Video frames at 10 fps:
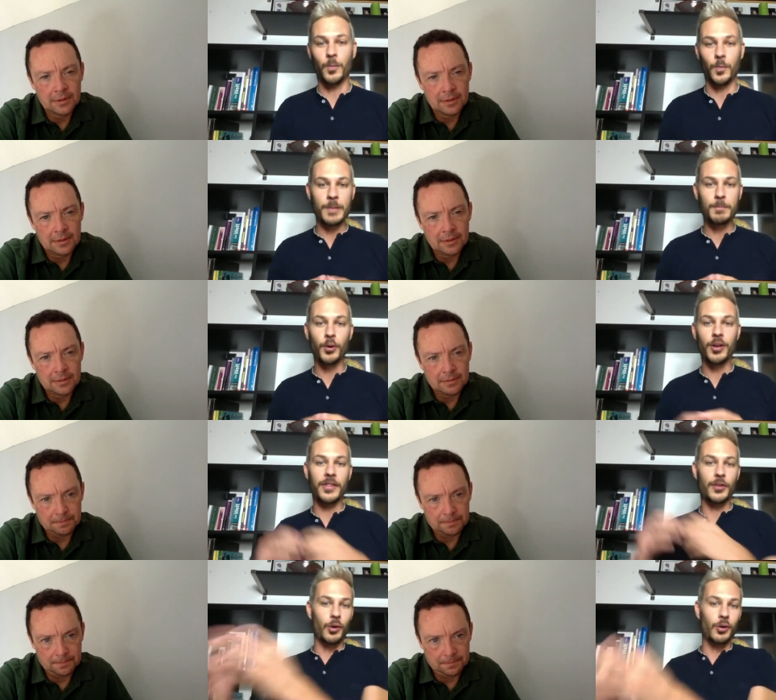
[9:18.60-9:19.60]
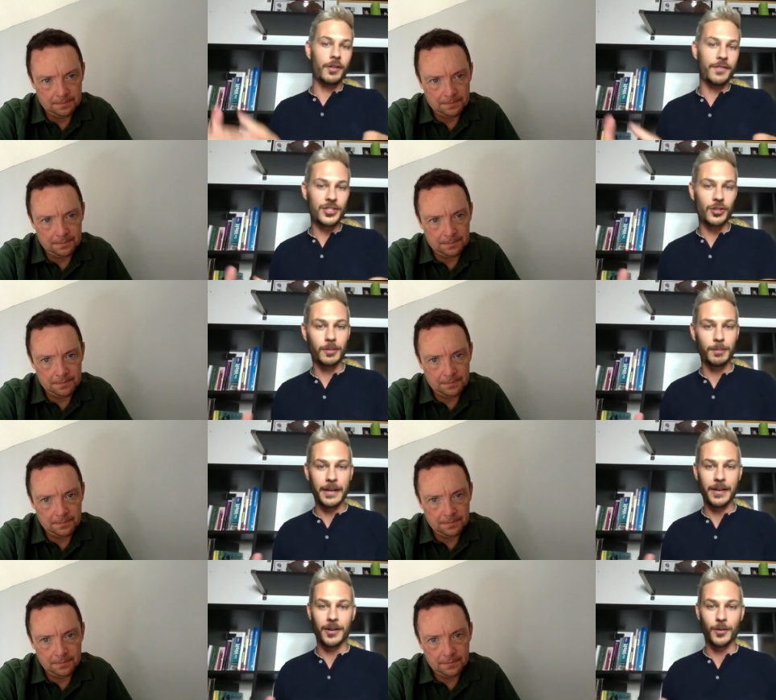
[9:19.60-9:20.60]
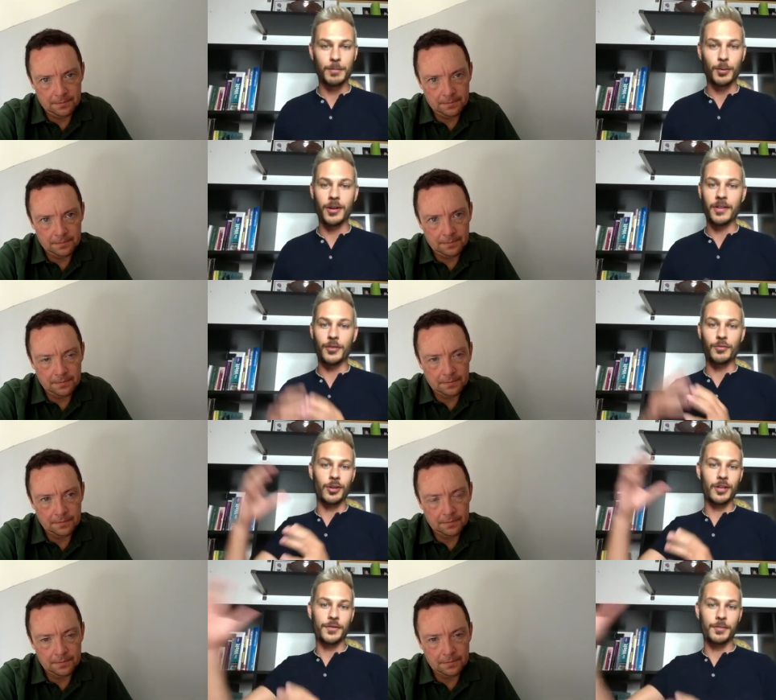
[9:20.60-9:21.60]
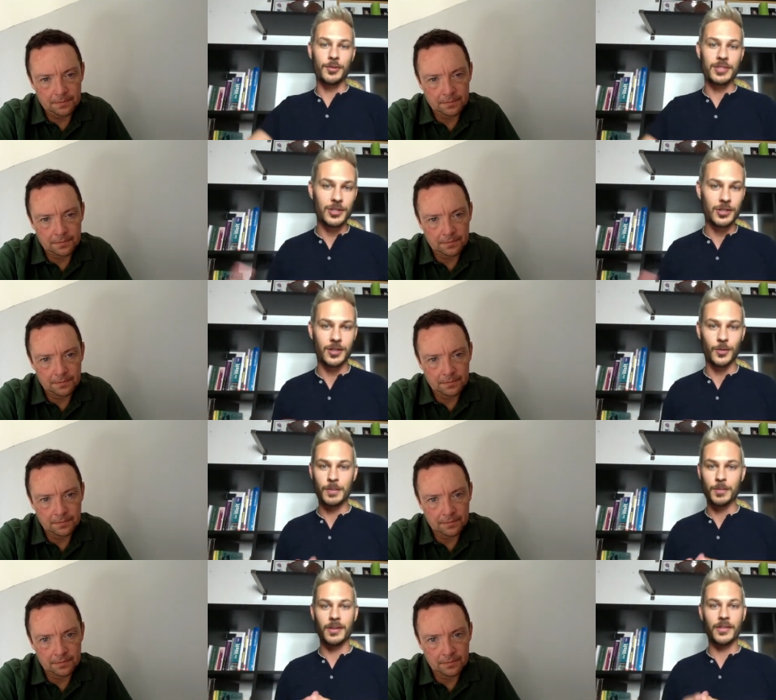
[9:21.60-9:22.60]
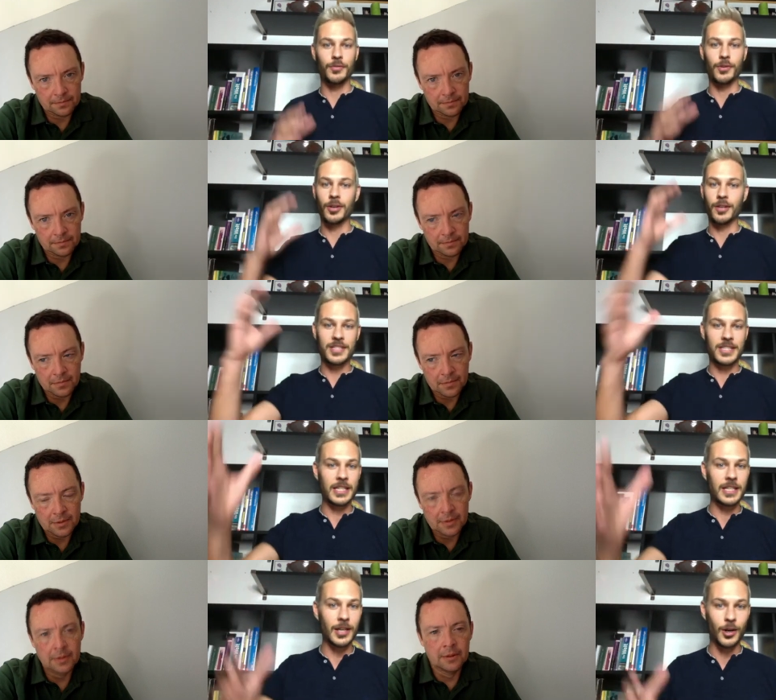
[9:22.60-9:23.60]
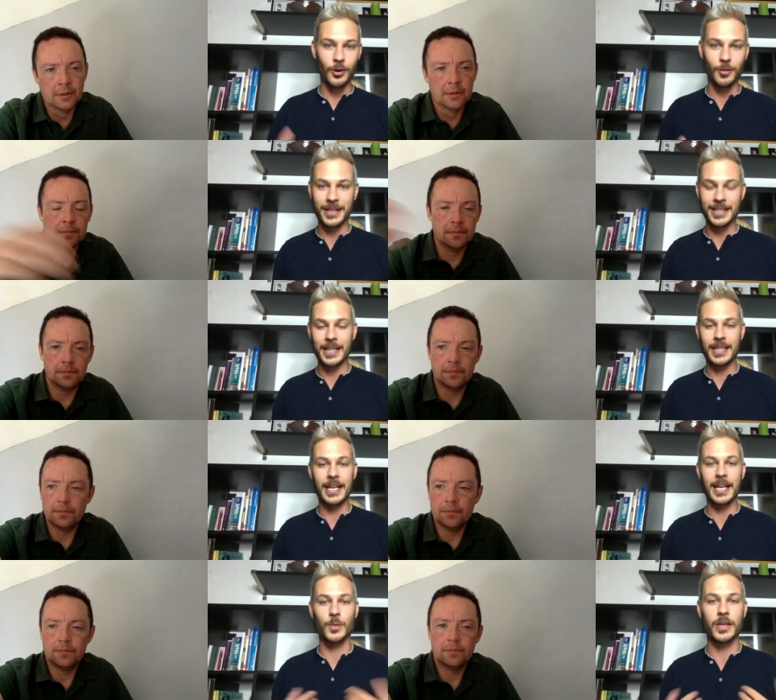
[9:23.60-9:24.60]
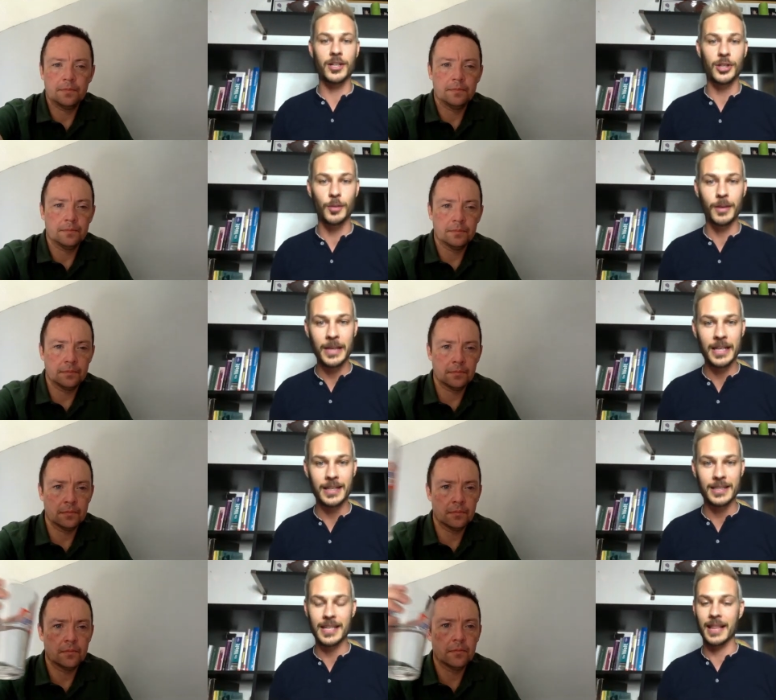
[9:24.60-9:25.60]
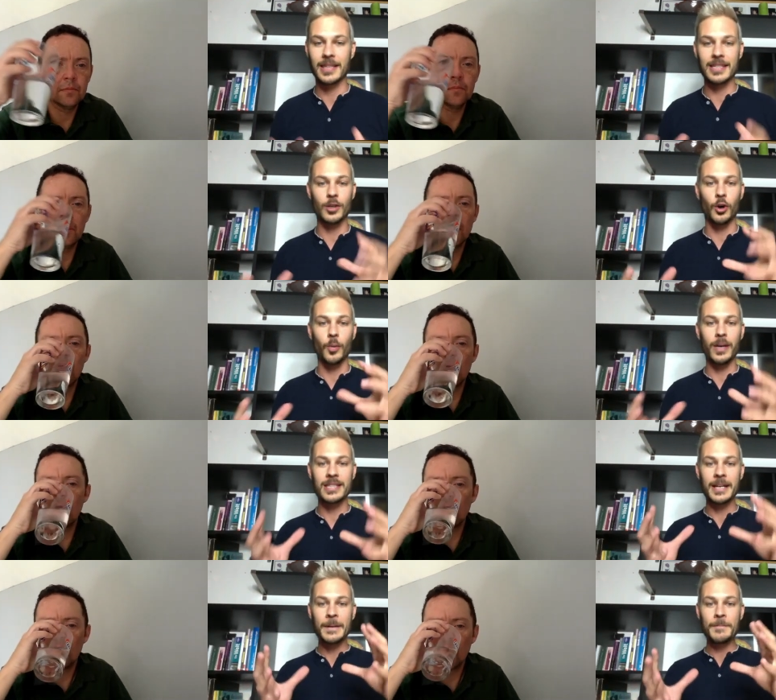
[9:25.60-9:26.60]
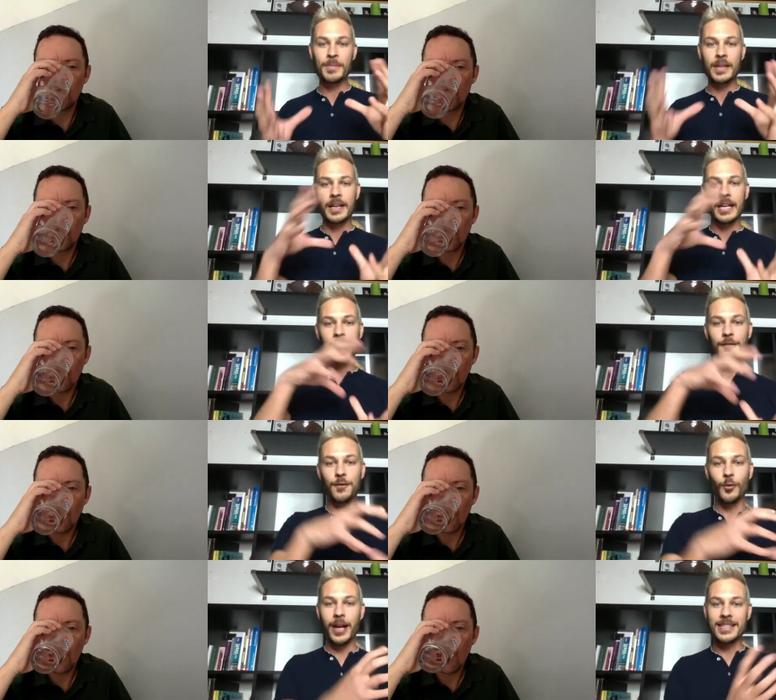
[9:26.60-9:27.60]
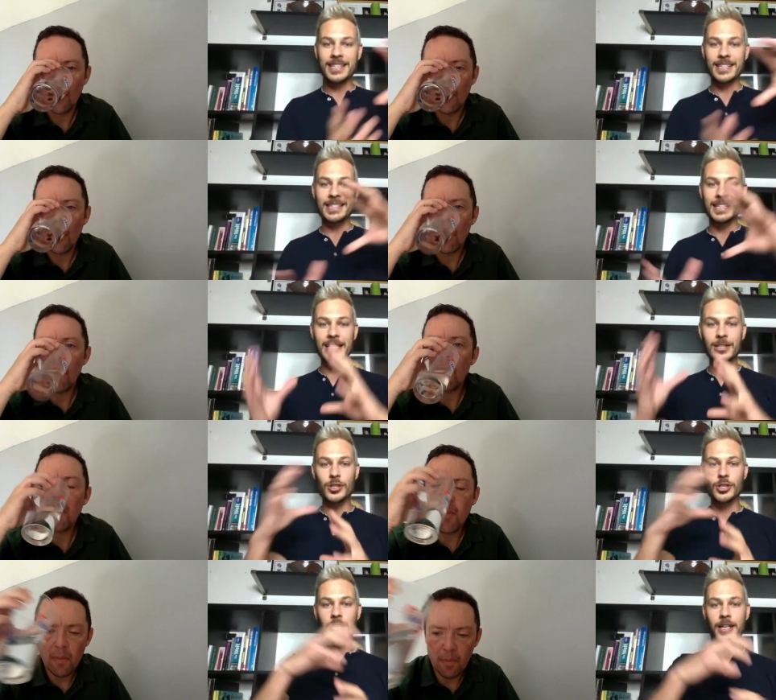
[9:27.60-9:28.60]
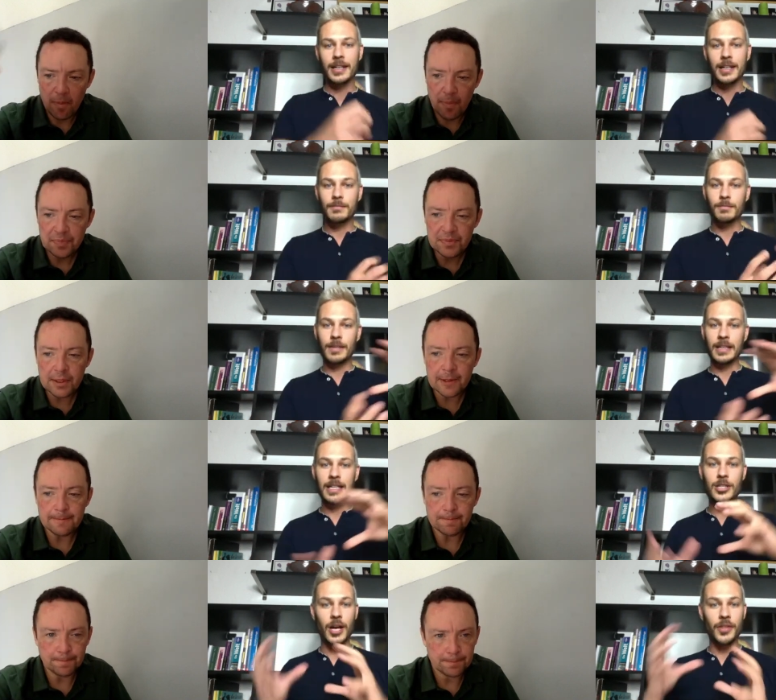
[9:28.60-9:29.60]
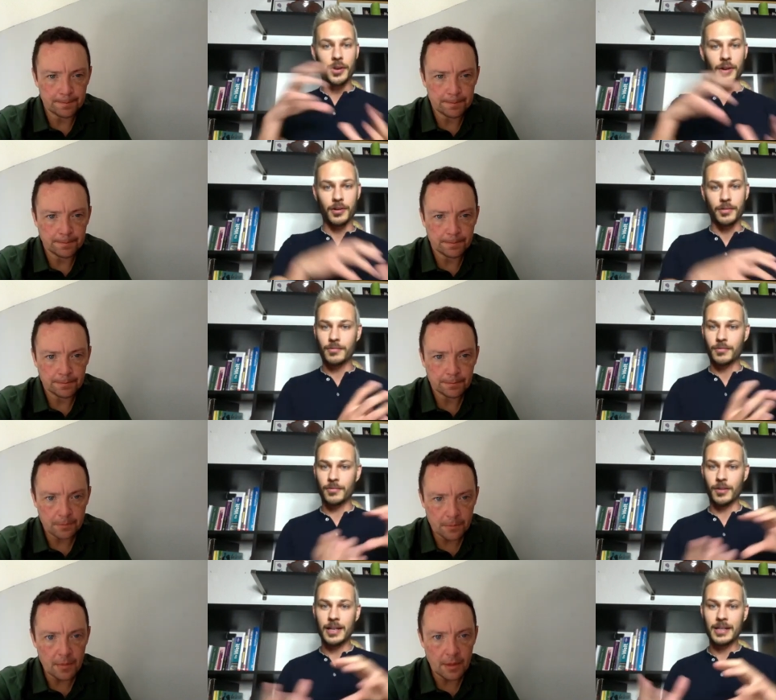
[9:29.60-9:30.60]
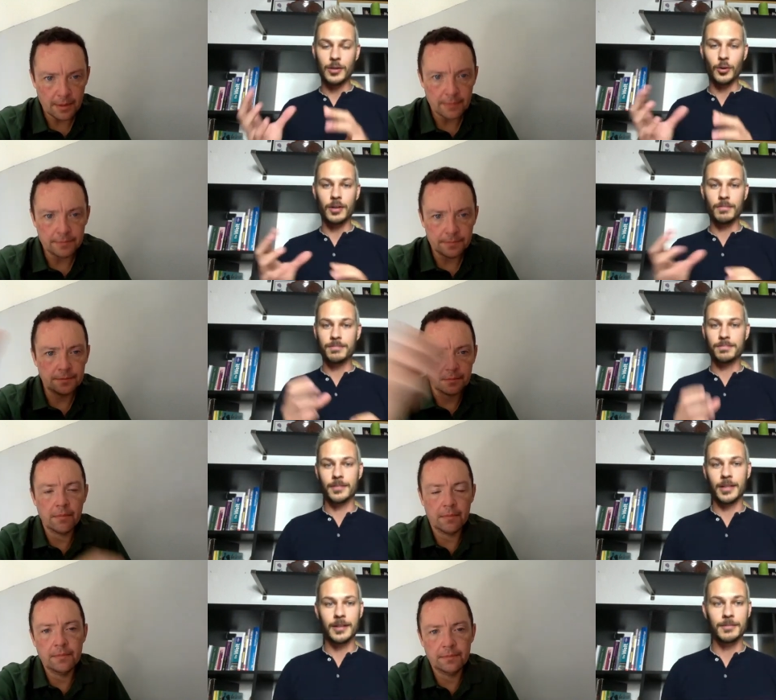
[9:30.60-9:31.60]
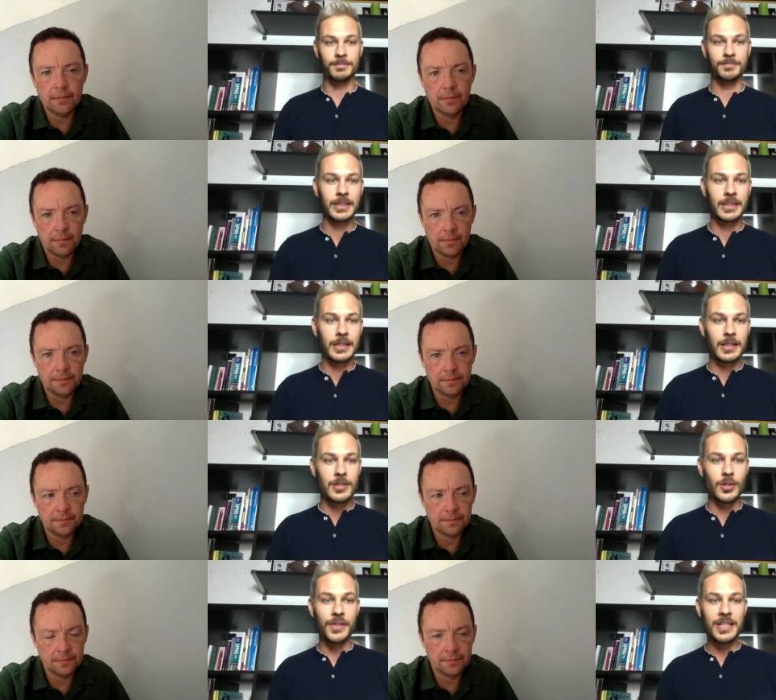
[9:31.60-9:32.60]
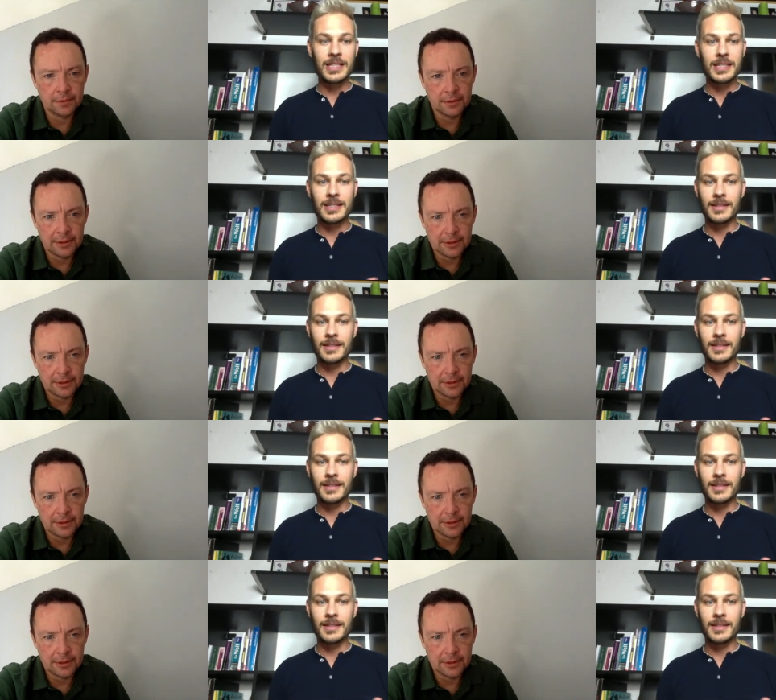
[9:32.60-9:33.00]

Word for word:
Speaker 1: we put on the role of the soccer player, we put on the role of a musician, we put on the role of a CEO, but in the end, we are human beings, and this always influences each each other, right? Your um, so this is